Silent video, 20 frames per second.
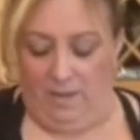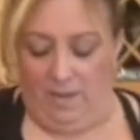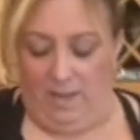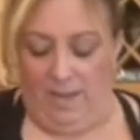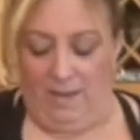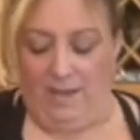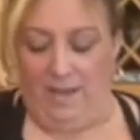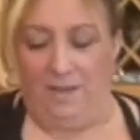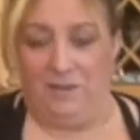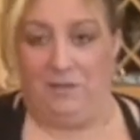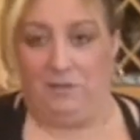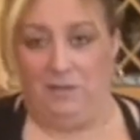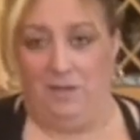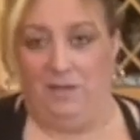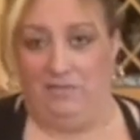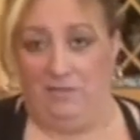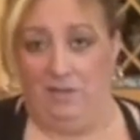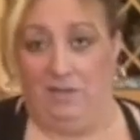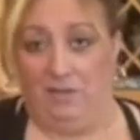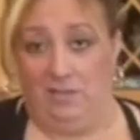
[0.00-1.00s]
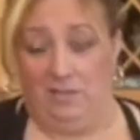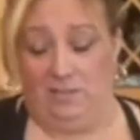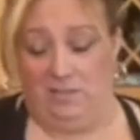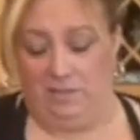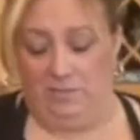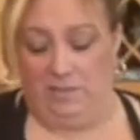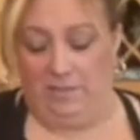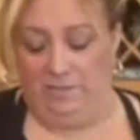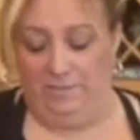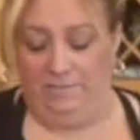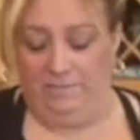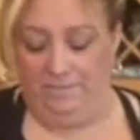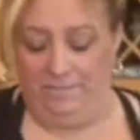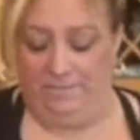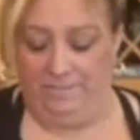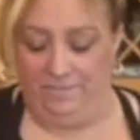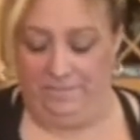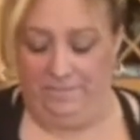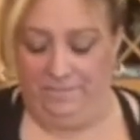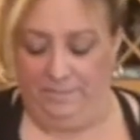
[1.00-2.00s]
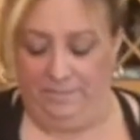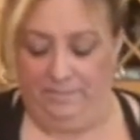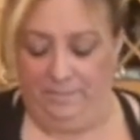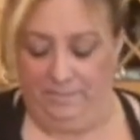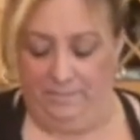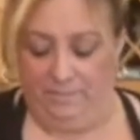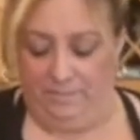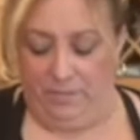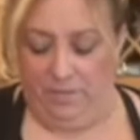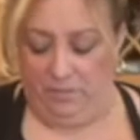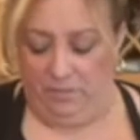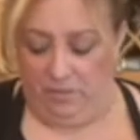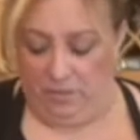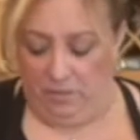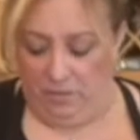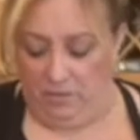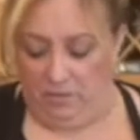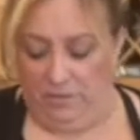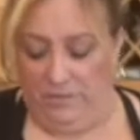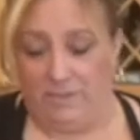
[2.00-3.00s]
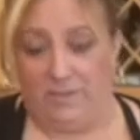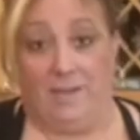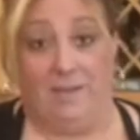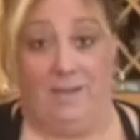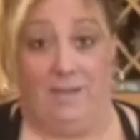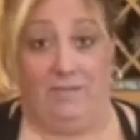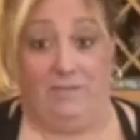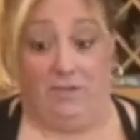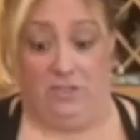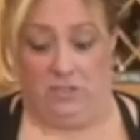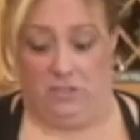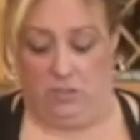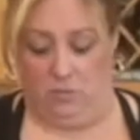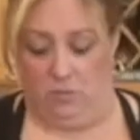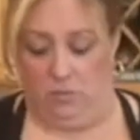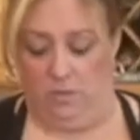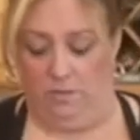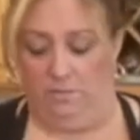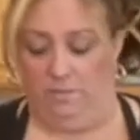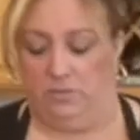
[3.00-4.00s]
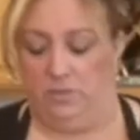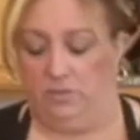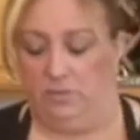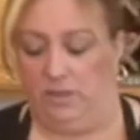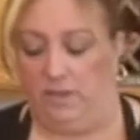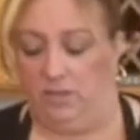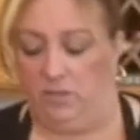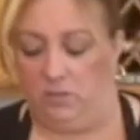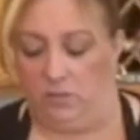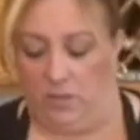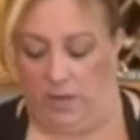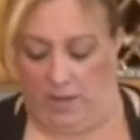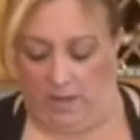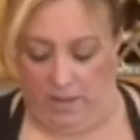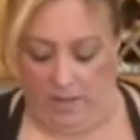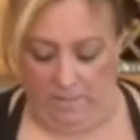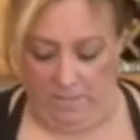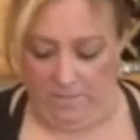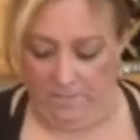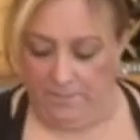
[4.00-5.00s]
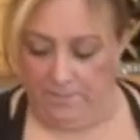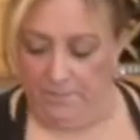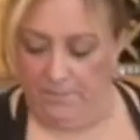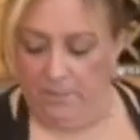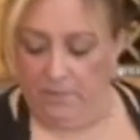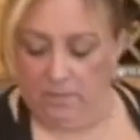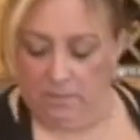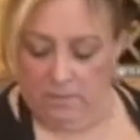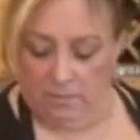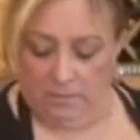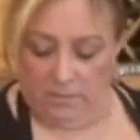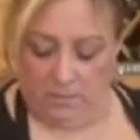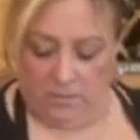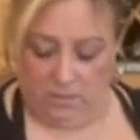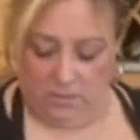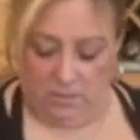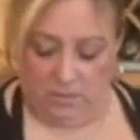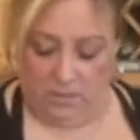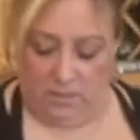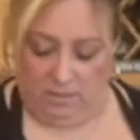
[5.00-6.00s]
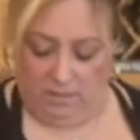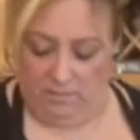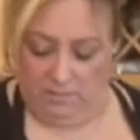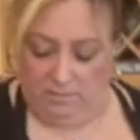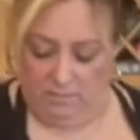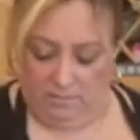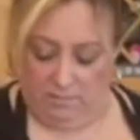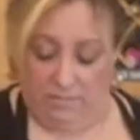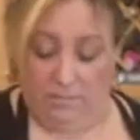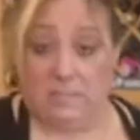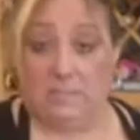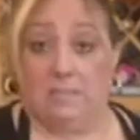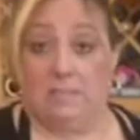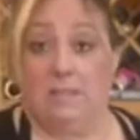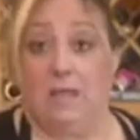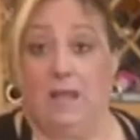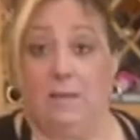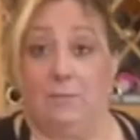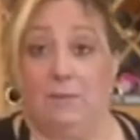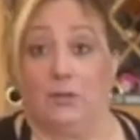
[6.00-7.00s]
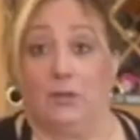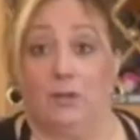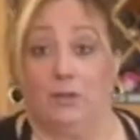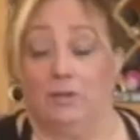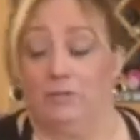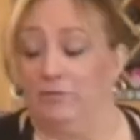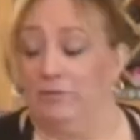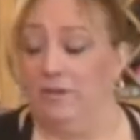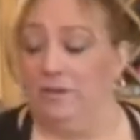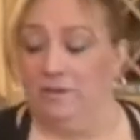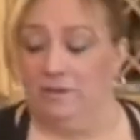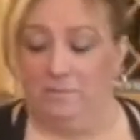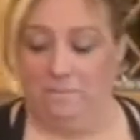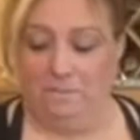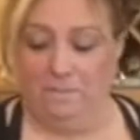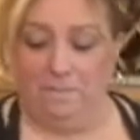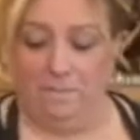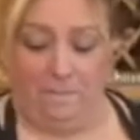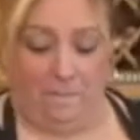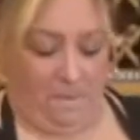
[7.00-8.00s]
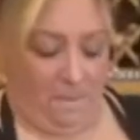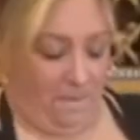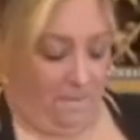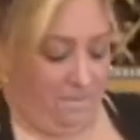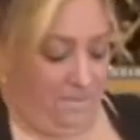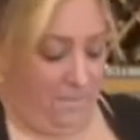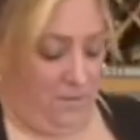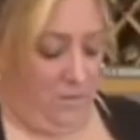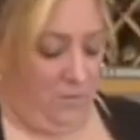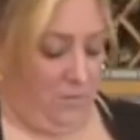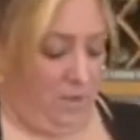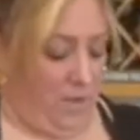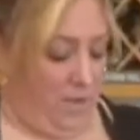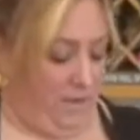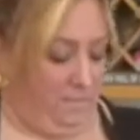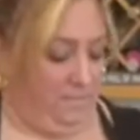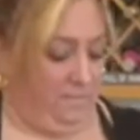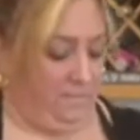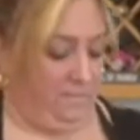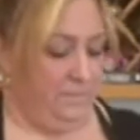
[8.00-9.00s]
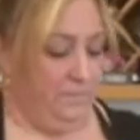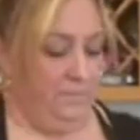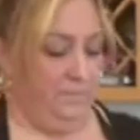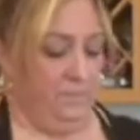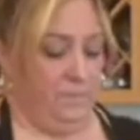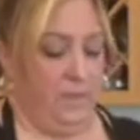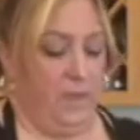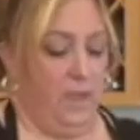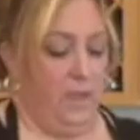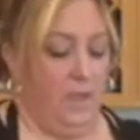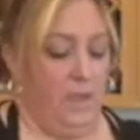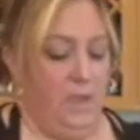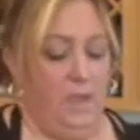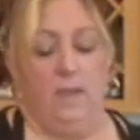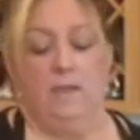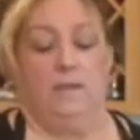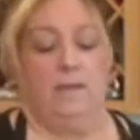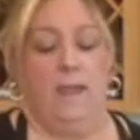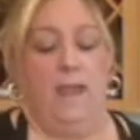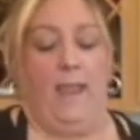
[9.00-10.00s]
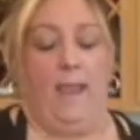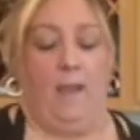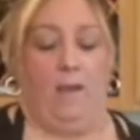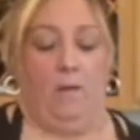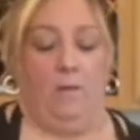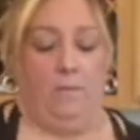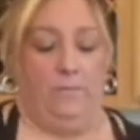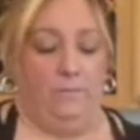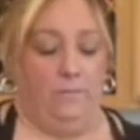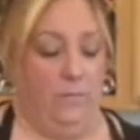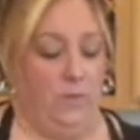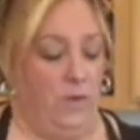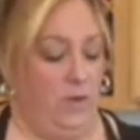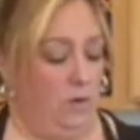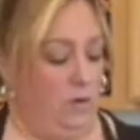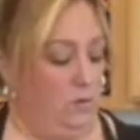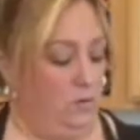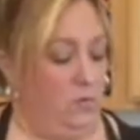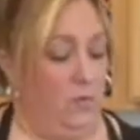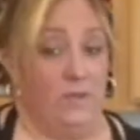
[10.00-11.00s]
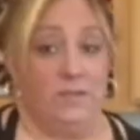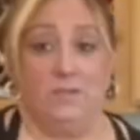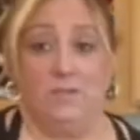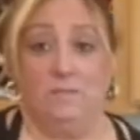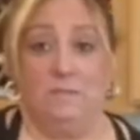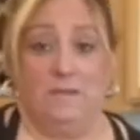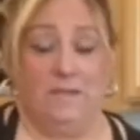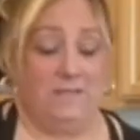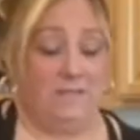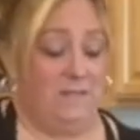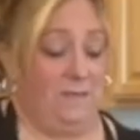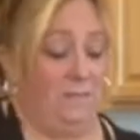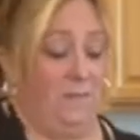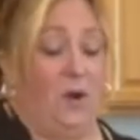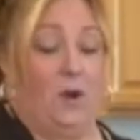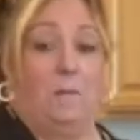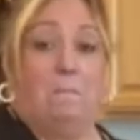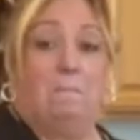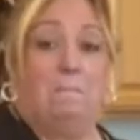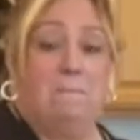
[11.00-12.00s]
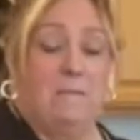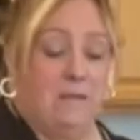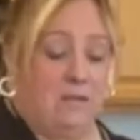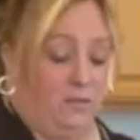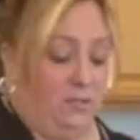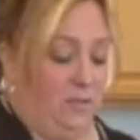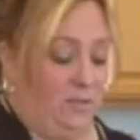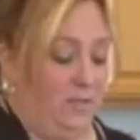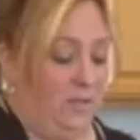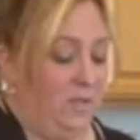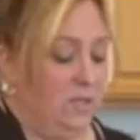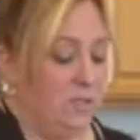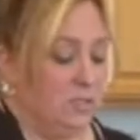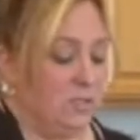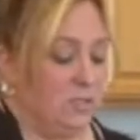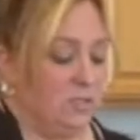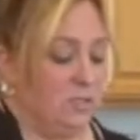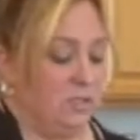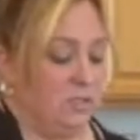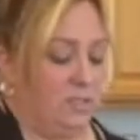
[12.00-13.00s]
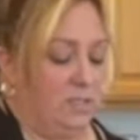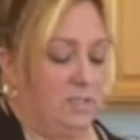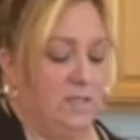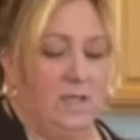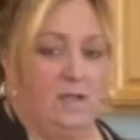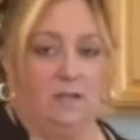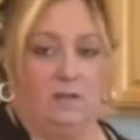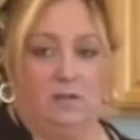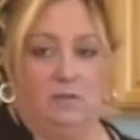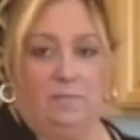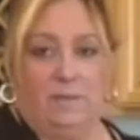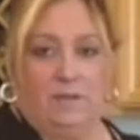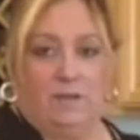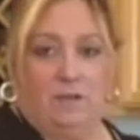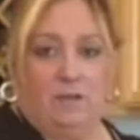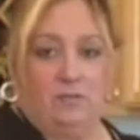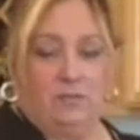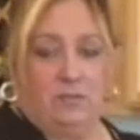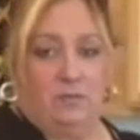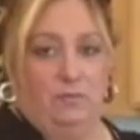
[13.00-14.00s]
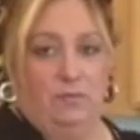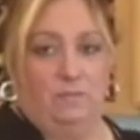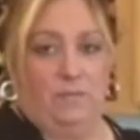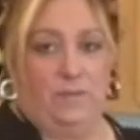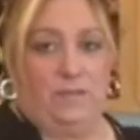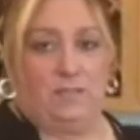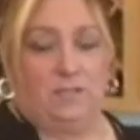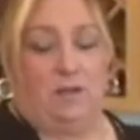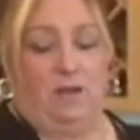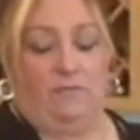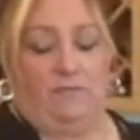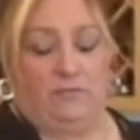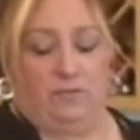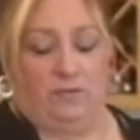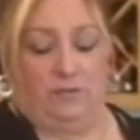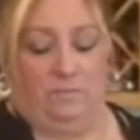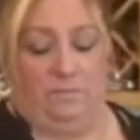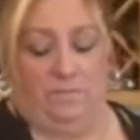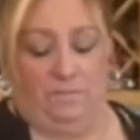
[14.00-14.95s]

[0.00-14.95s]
I kind of go heavy on the cinnamon. You can go as heavy as you want. So that's ready. Oops, I just got slobbered all over here. Okay, now we are going to mix up our middle. So I took this out a little bit ago so it would be softer.